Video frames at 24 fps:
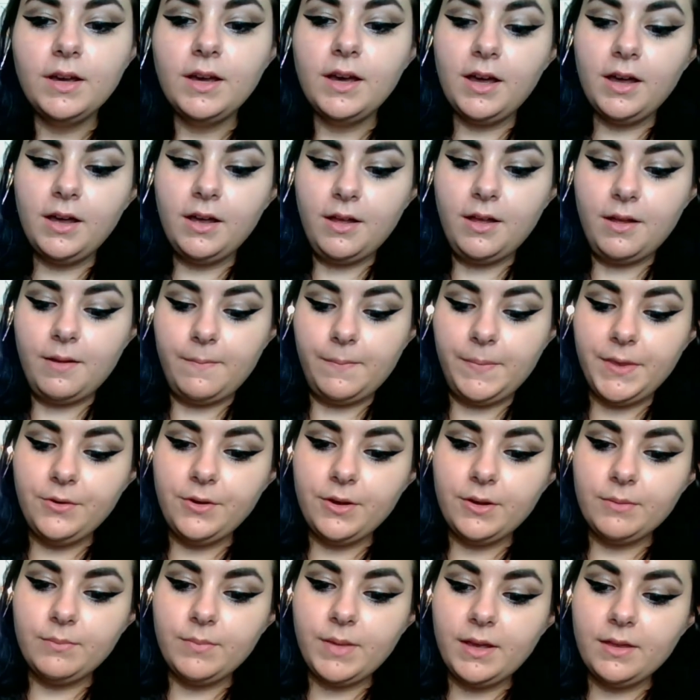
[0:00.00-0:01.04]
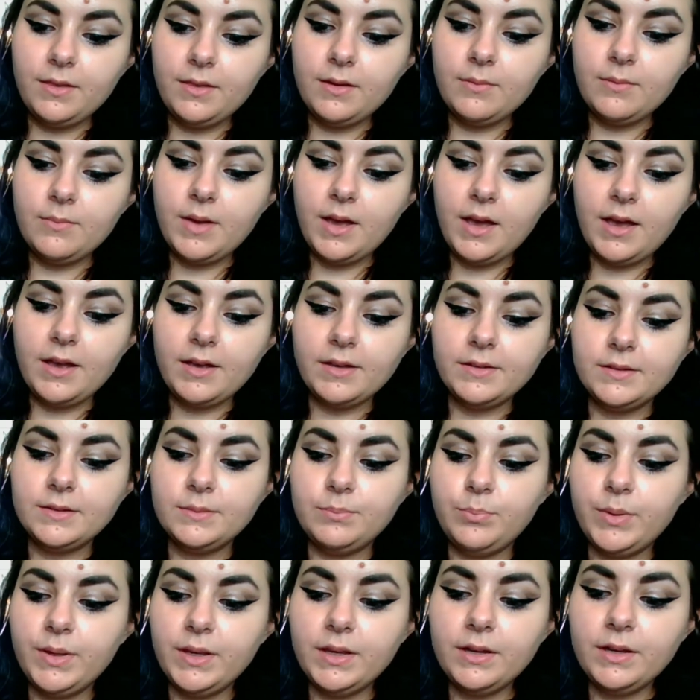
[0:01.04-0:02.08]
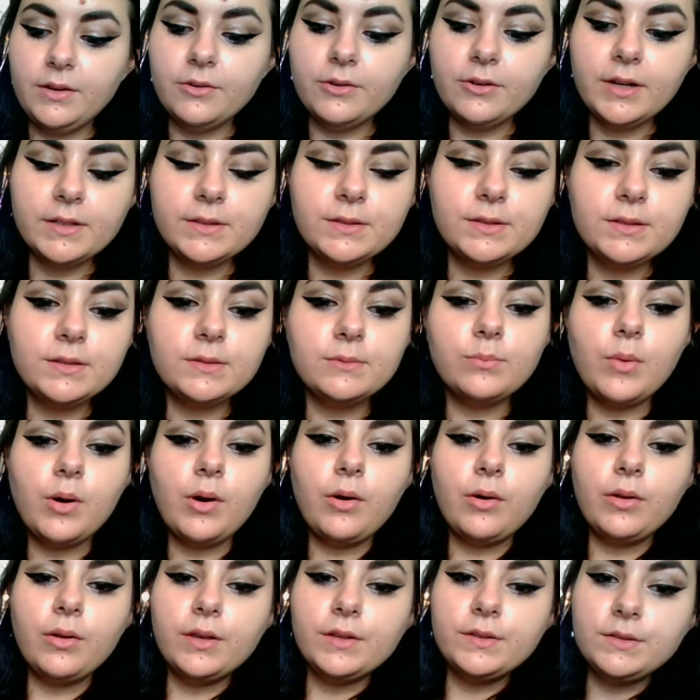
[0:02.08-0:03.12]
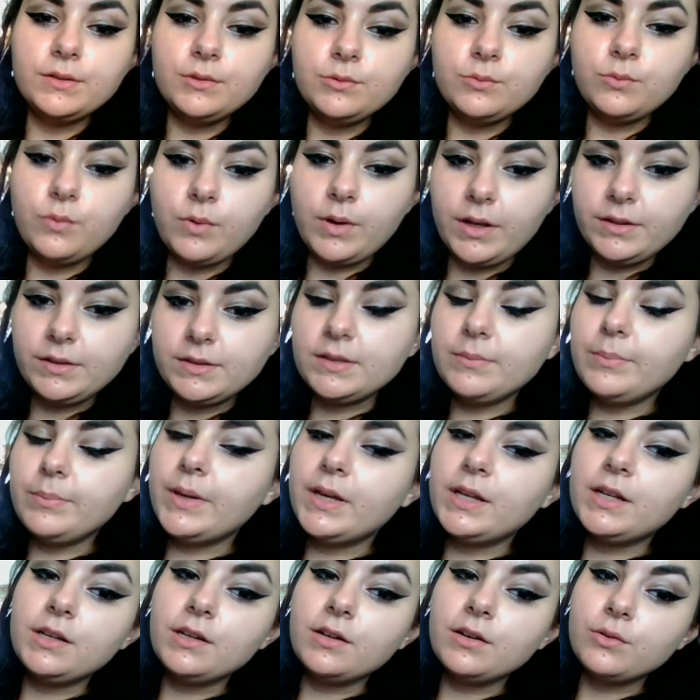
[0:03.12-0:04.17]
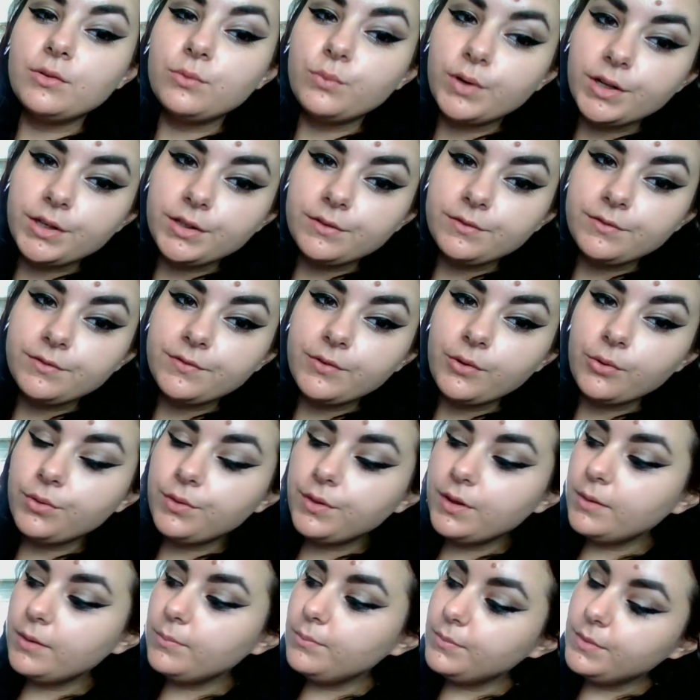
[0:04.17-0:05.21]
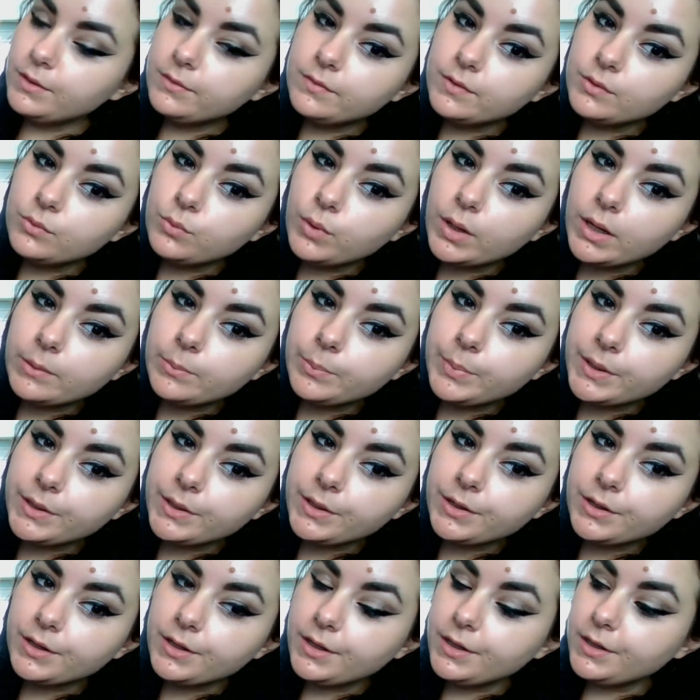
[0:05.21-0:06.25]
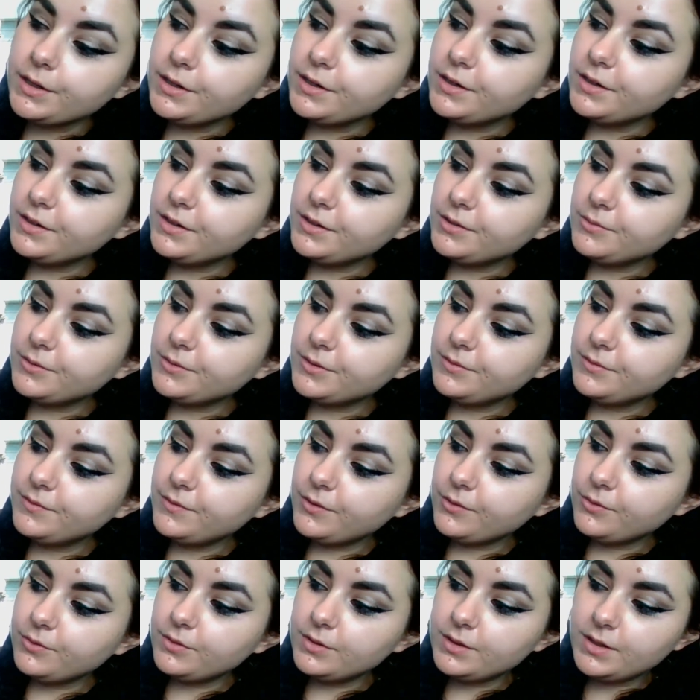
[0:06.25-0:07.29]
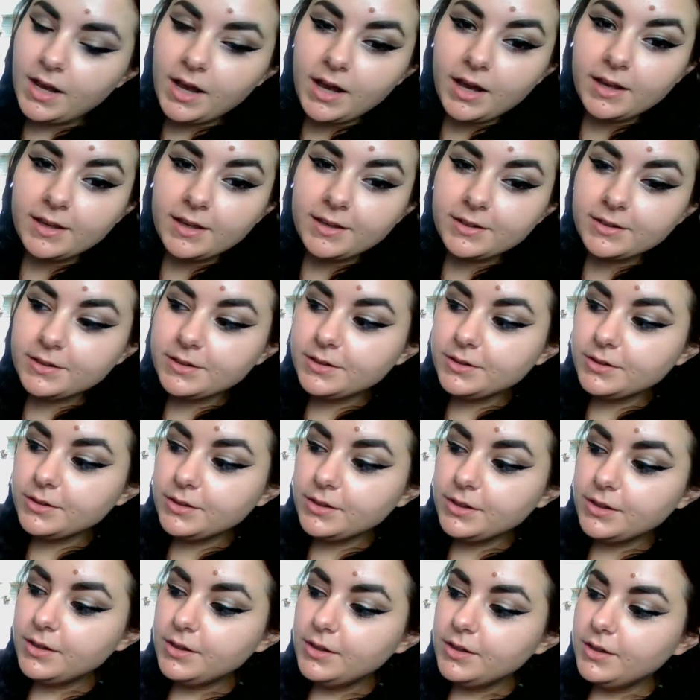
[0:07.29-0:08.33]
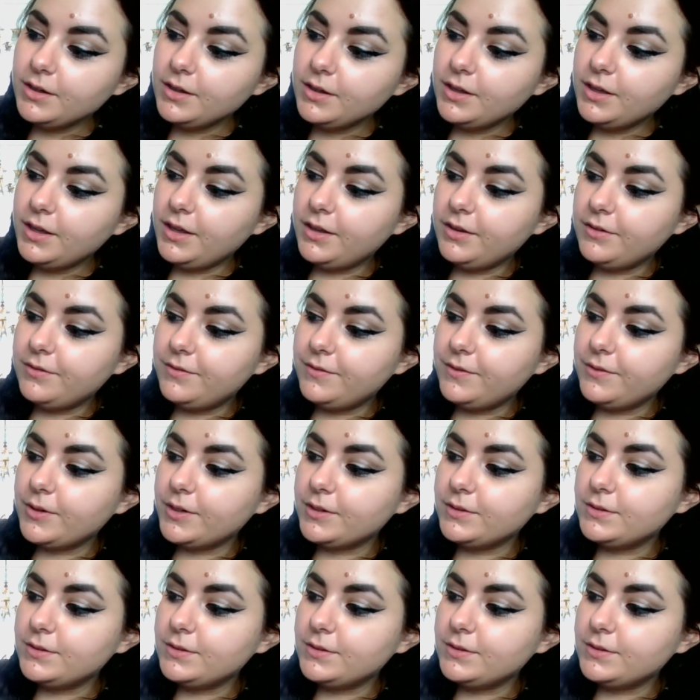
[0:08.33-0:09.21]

You can make them as big or as small as you want depending on where you fold them. If you want a bigger ear, you would fold it higher. If you want a